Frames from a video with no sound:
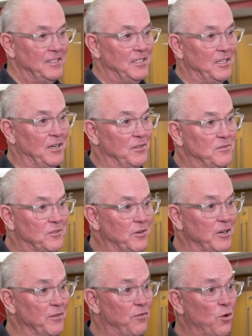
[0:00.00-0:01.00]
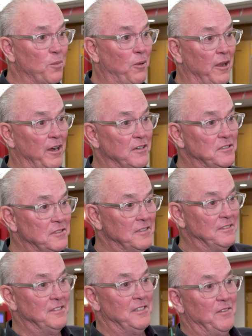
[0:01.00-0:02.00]
you know, three or four players
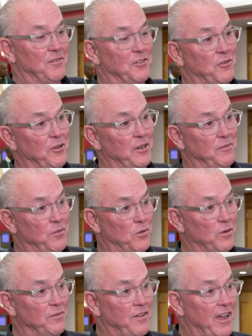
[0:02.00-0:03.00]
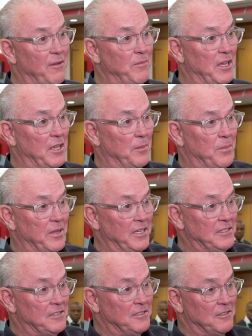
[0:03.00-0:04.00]
for three and four and five million
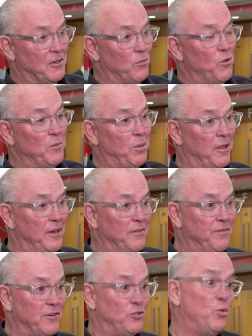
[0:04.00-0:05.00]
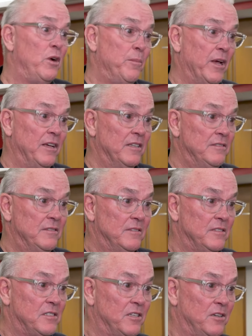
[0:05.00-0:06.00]
apiece or one player for 20 million?
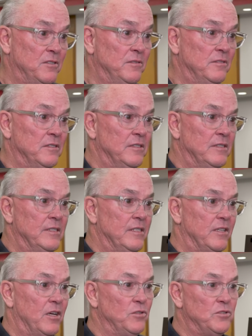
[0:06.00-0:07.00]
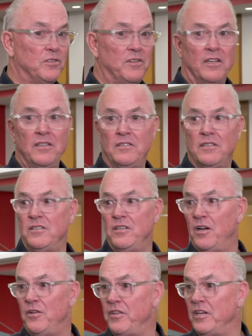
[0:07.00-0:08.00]
So those are the, you
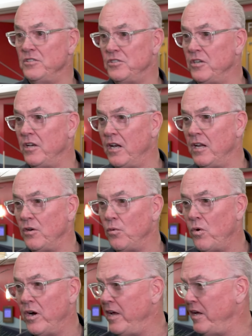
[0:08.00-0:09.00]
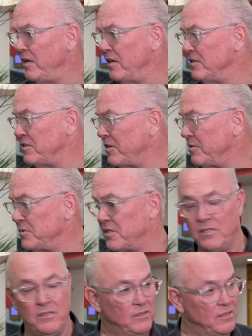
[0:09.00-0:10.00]
know, things you get into weighing in terms
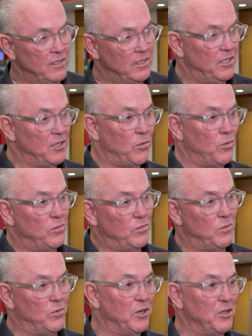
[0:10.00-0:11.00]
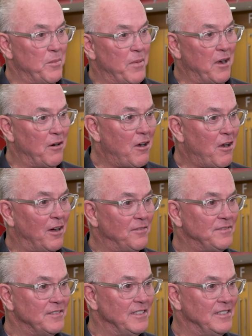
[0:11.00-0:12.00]
of, you know, where you're better
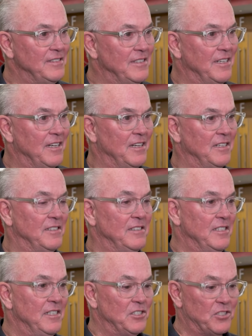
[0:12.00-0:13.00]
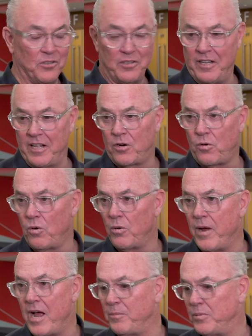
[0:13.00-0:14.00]
off. And uh, certainly that
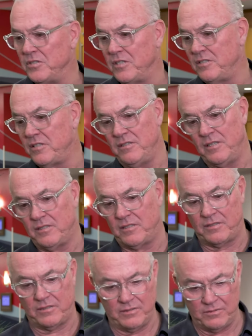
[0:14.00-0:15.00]
quarterback position, it's,